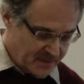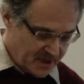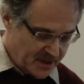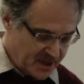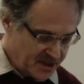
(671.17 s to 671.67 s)

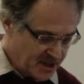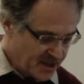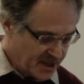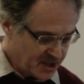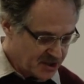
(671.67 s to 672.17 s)
in this
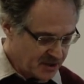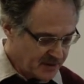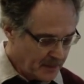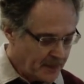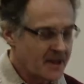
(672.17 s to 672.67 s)

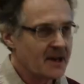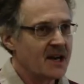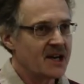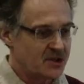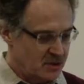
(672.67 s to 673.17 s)
direction
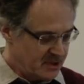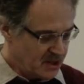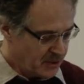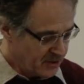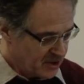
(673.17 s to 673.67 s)
has to
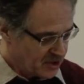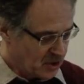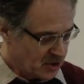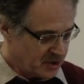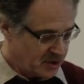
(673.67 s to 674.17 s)
be
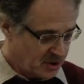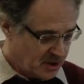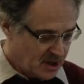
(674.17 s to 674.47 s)
sought